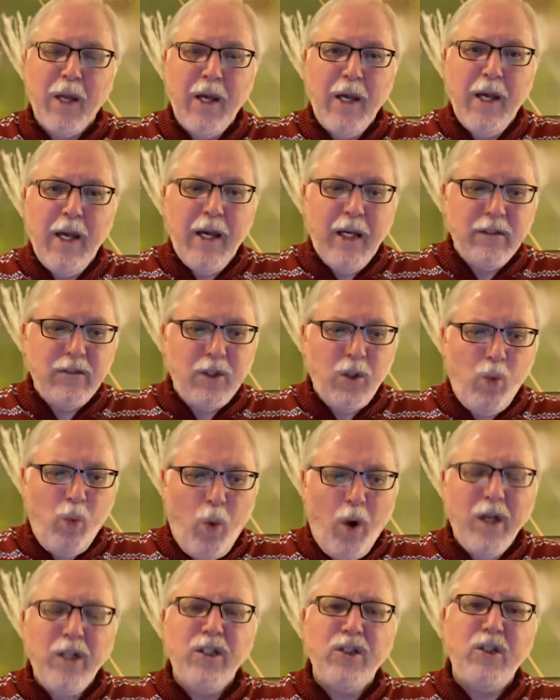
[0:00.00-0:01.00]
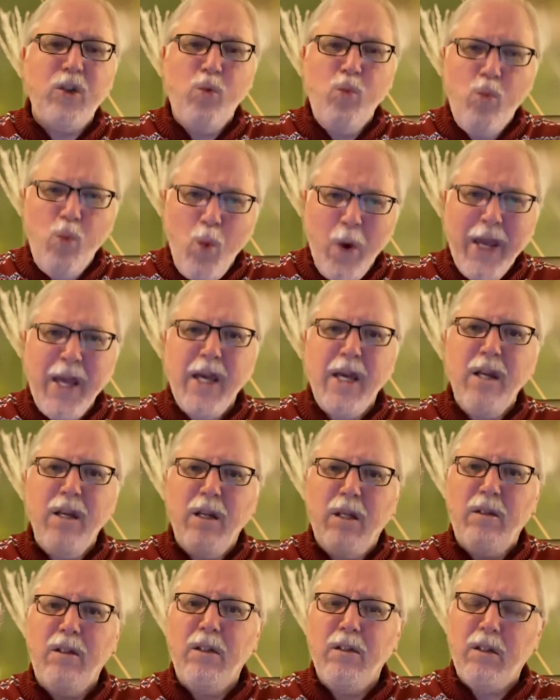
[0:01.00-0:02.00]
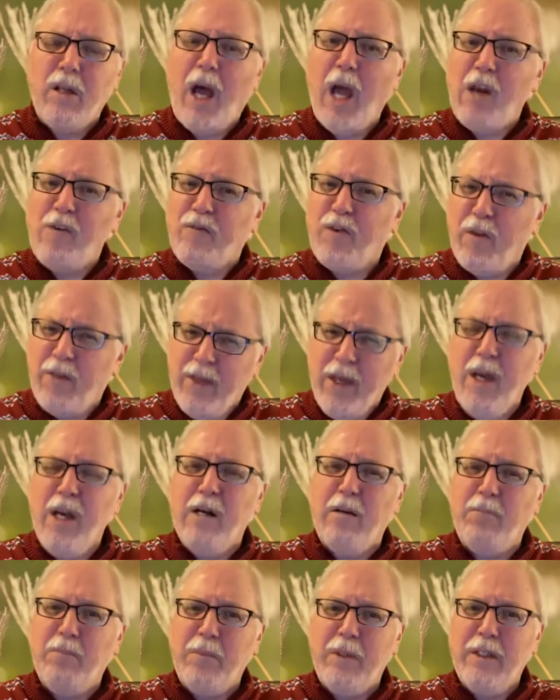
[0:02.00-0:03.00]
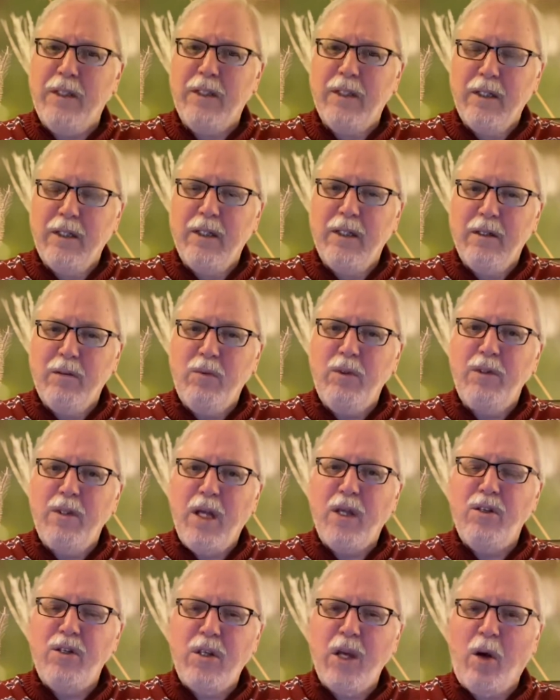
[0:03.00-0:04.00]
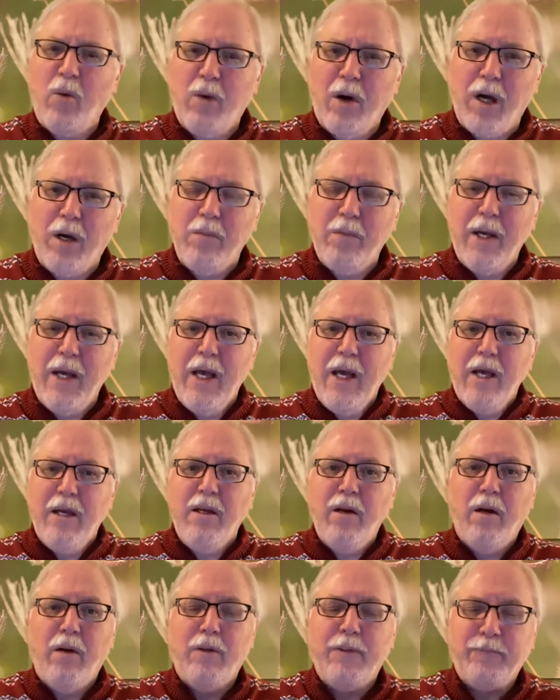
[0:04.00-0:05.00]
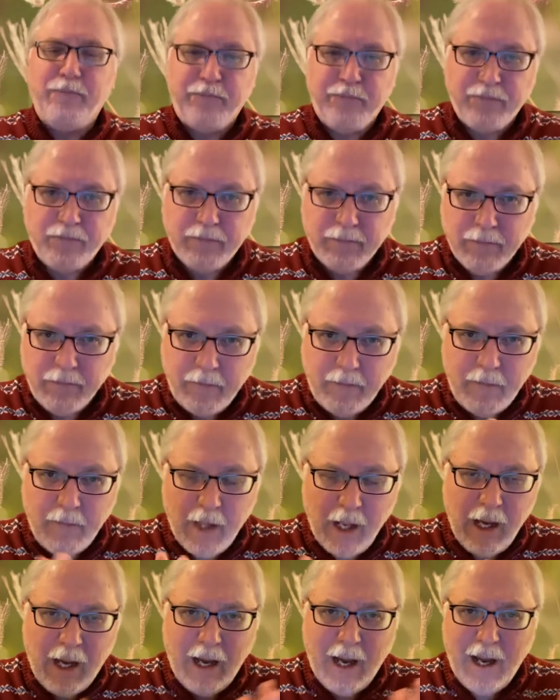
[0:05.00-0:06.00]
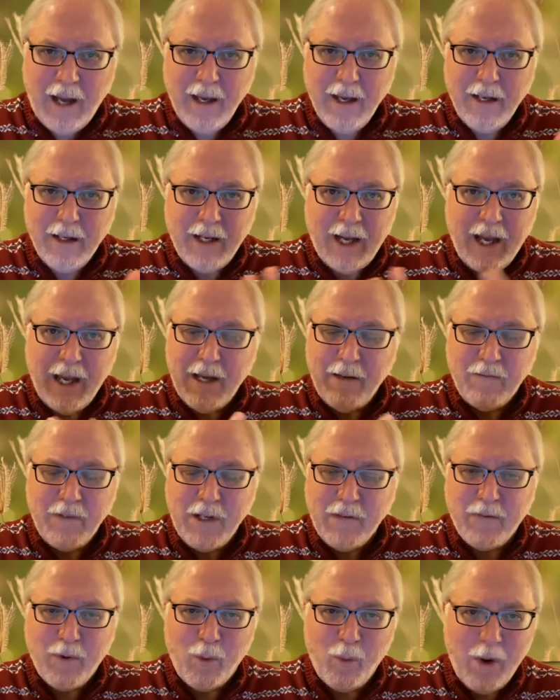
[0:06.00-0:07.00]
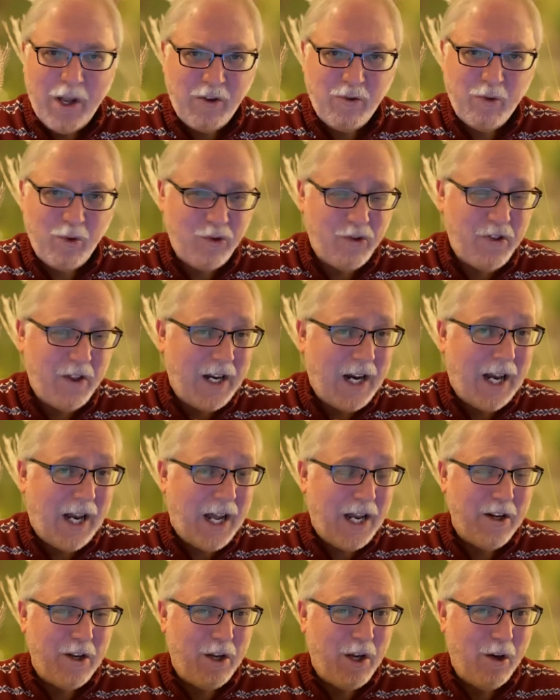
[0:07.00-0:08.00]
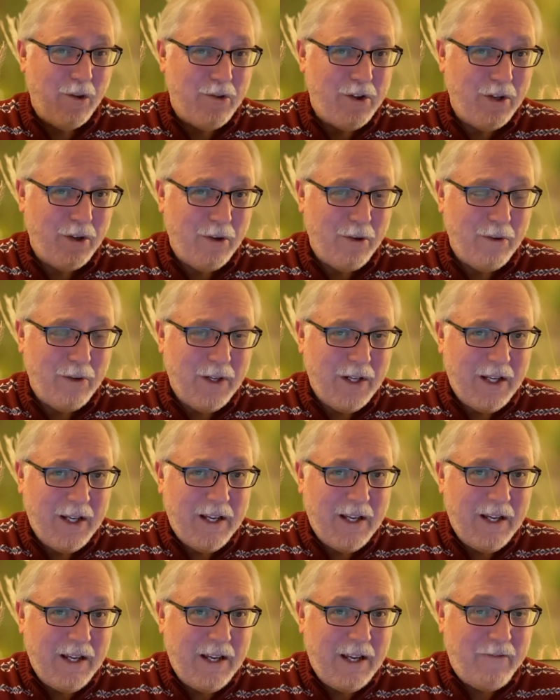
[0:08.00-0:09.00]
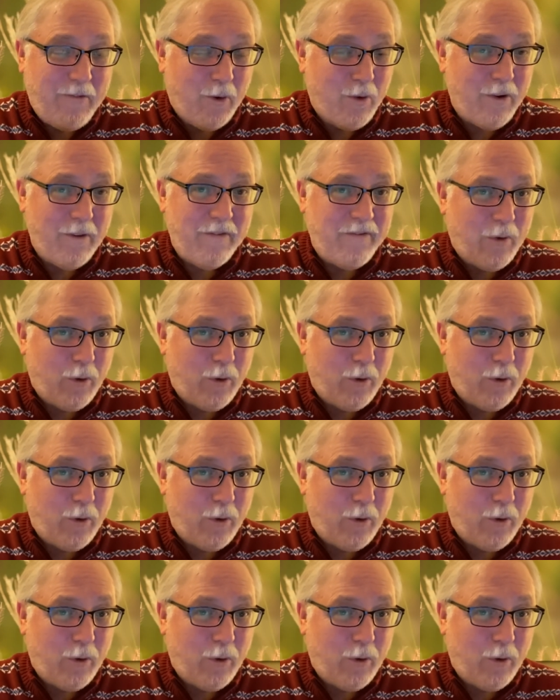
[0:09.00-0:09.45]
And so what does a win look like for them when they show up? I have different restaurants that I like to go to for